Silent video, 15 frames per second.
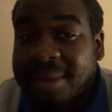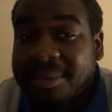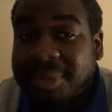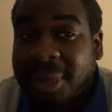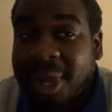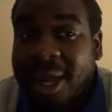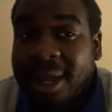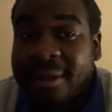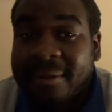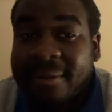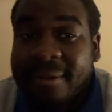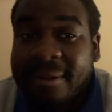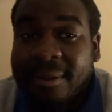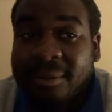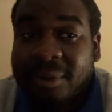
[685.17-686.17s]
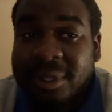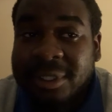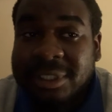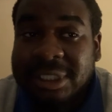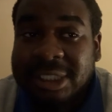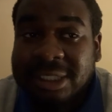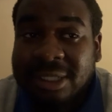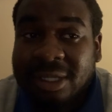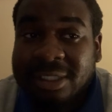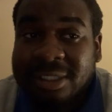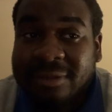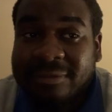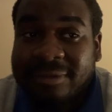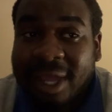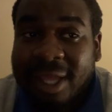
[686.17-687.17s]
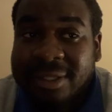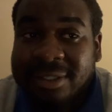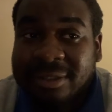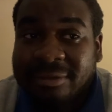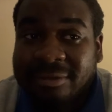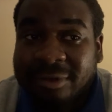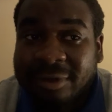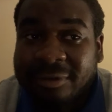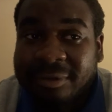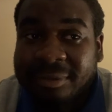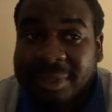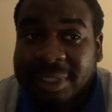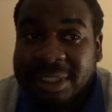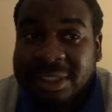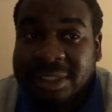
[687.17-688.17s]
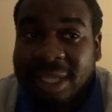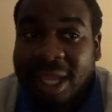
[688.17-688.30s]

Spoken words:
But once he starts to find some rhythm, and he's,